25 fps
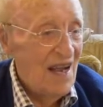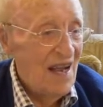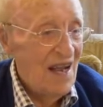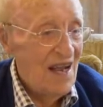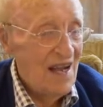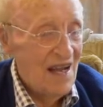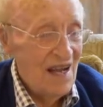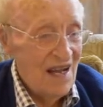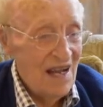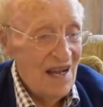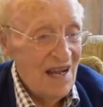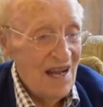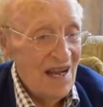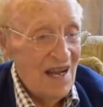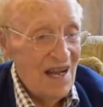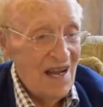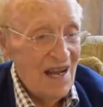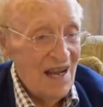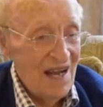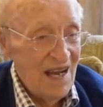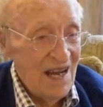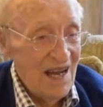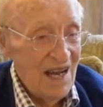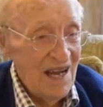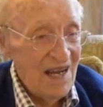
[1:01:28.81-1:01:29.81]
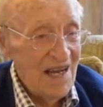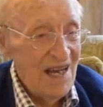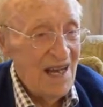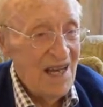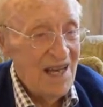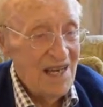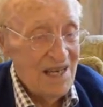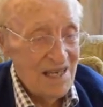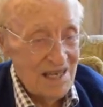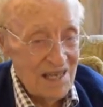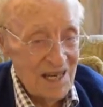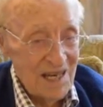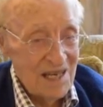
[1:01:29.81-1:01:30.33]
Uh, I
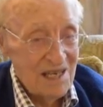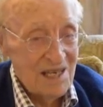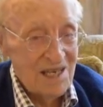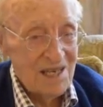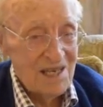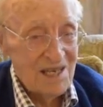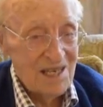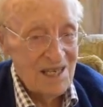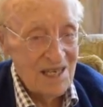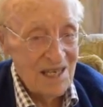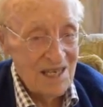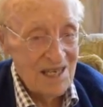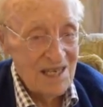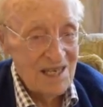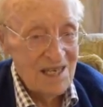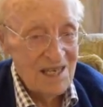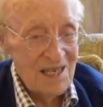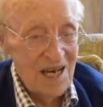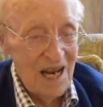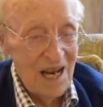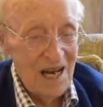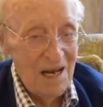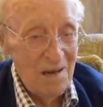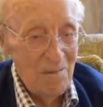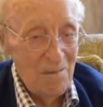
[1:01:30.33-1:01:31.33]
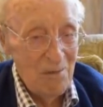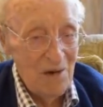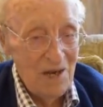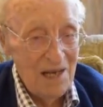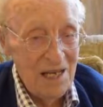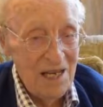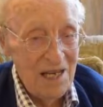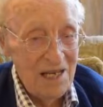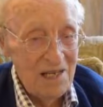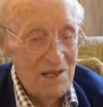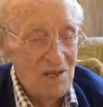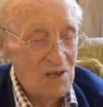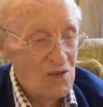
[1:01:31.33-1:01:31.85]
liked his, his style of
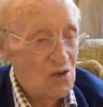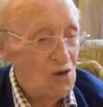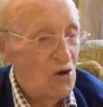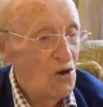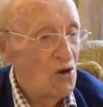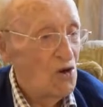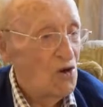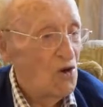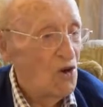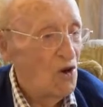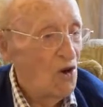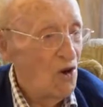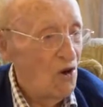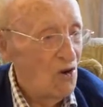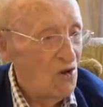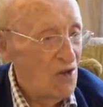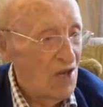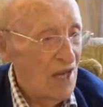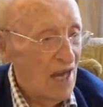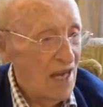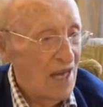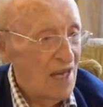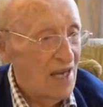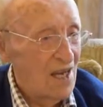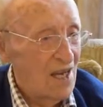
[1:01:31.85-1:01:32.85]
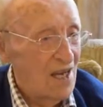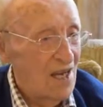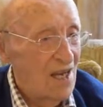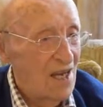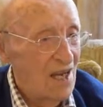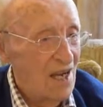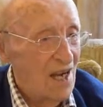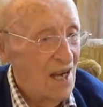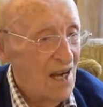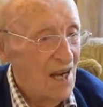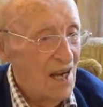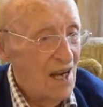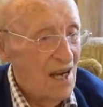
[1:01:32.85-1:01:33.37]
playing, he's a good goal kicker.
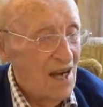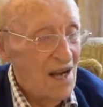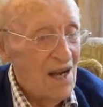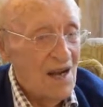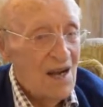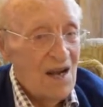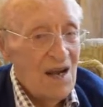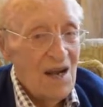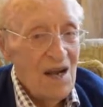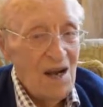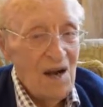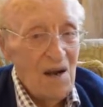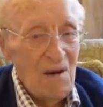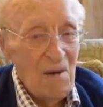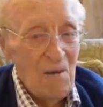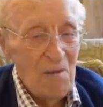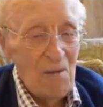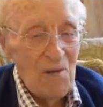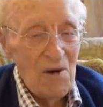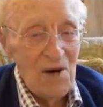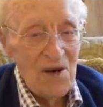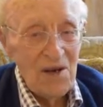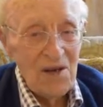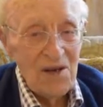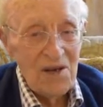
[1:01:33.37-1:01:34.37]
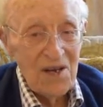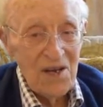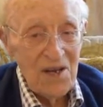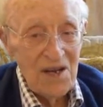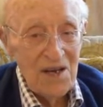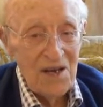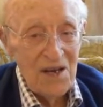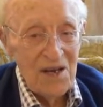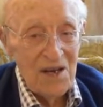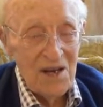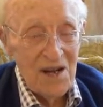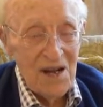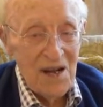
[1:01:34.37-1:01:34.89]
Yeah. But
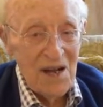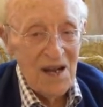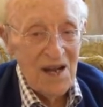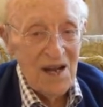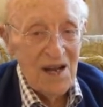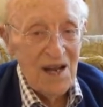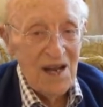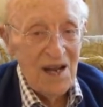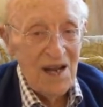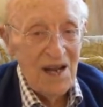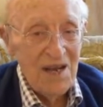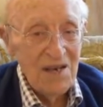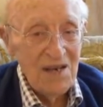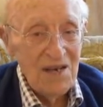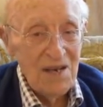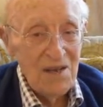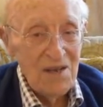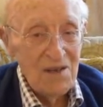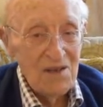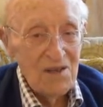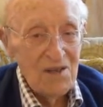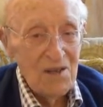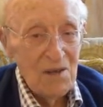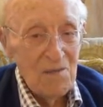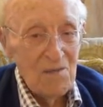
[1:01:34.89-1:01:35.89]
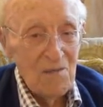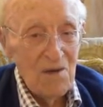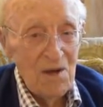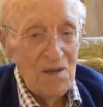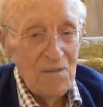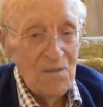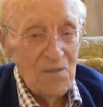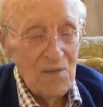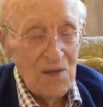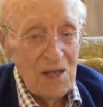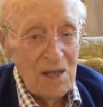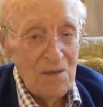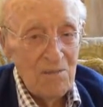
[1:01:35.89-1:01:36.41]
uh, and
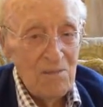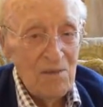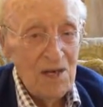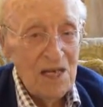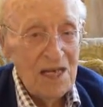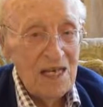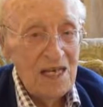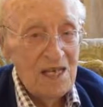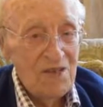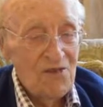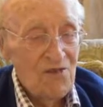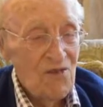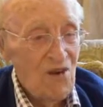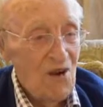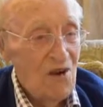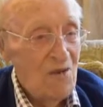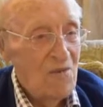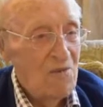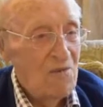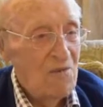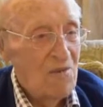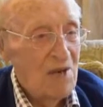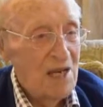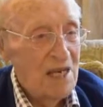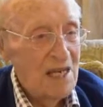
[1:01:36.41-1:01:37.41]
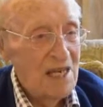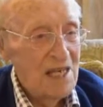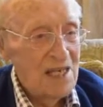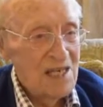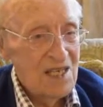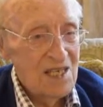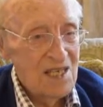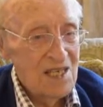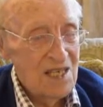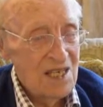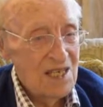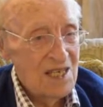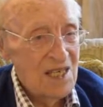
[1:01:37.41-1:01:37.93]
the biggest
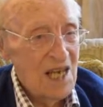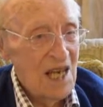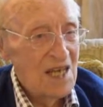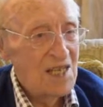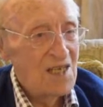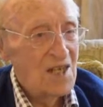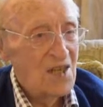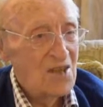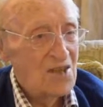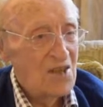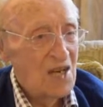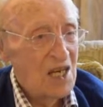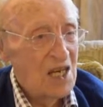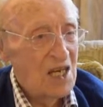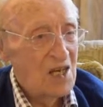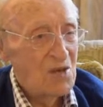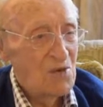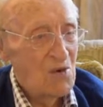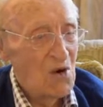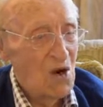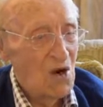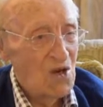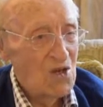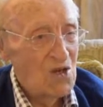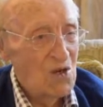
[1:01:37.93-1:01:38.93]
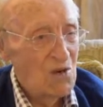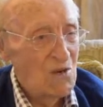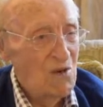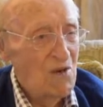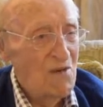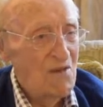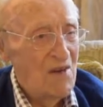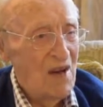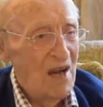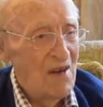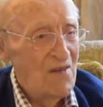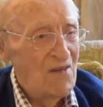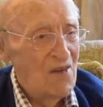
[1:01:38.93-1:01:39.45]
biggest centre three quarter
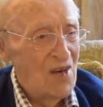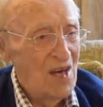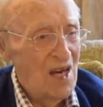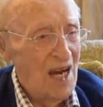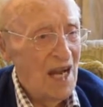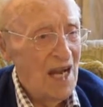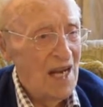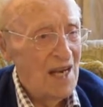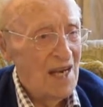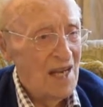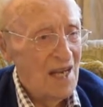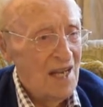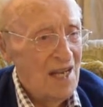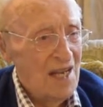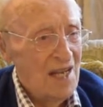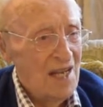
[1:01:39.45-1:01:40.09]
we've ever had.